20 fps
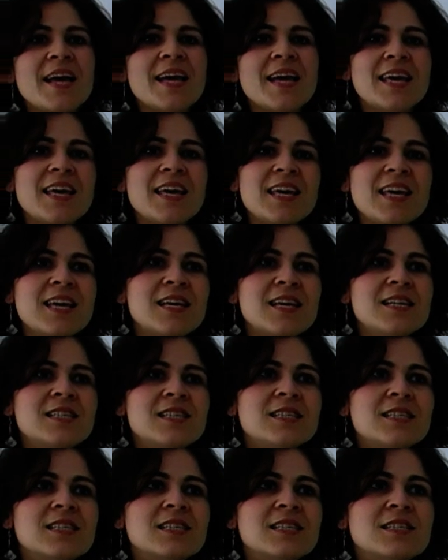
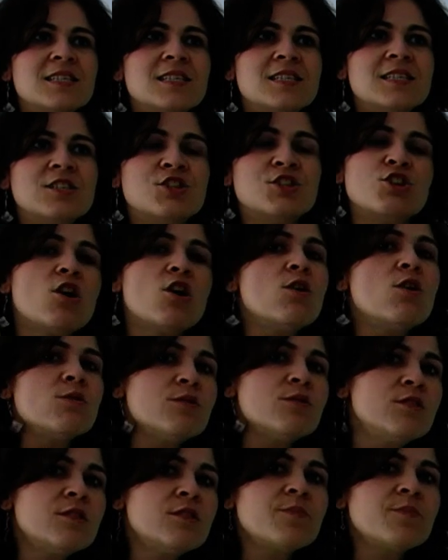
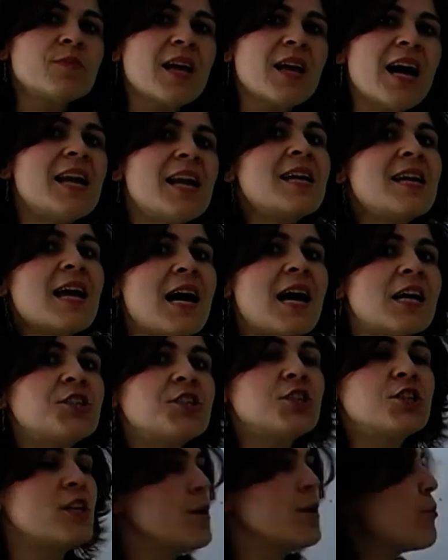shows an
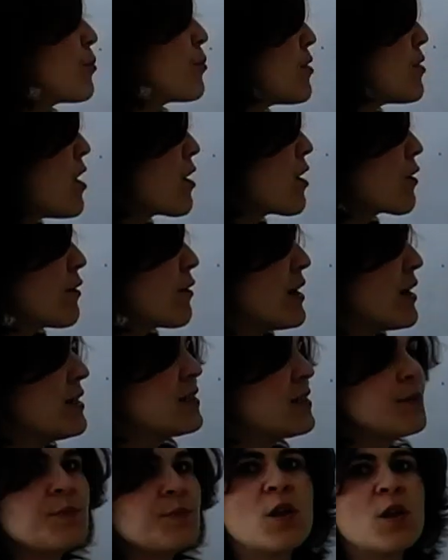action in
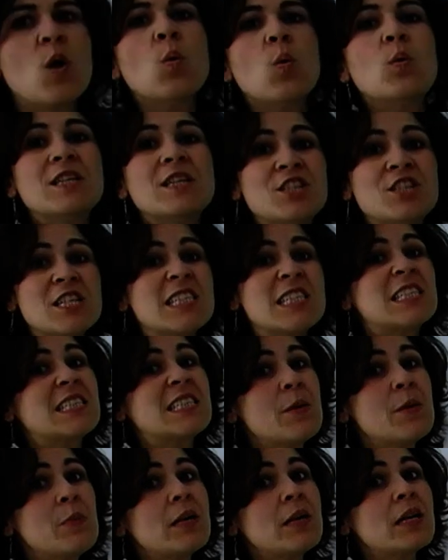progress which is
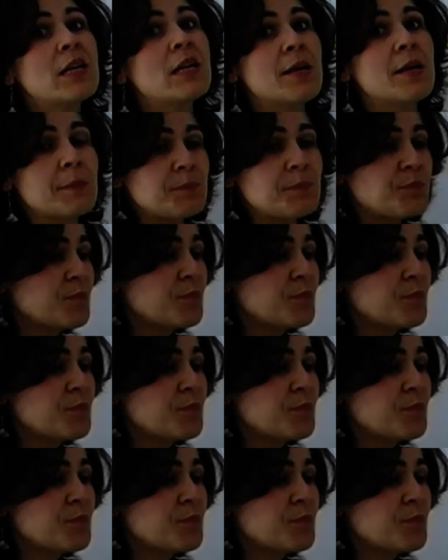typically